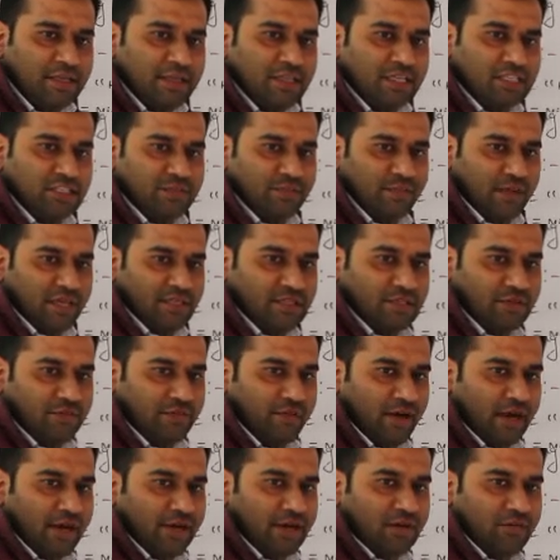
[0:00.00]
the
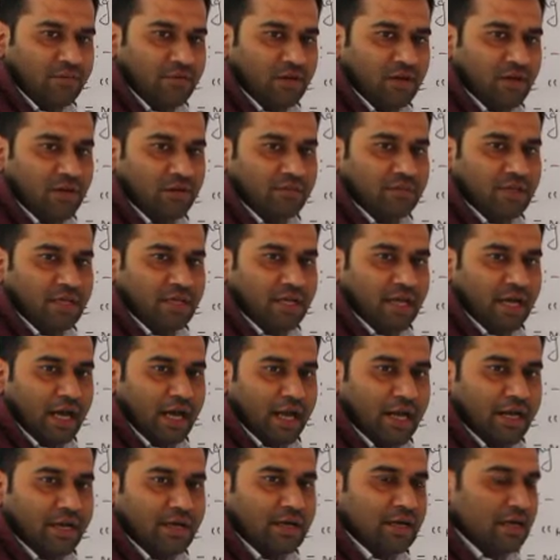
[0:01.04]
specified number of the
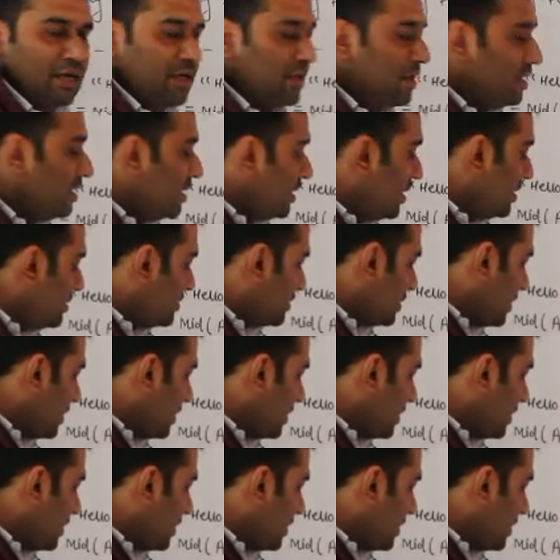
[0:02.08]
character is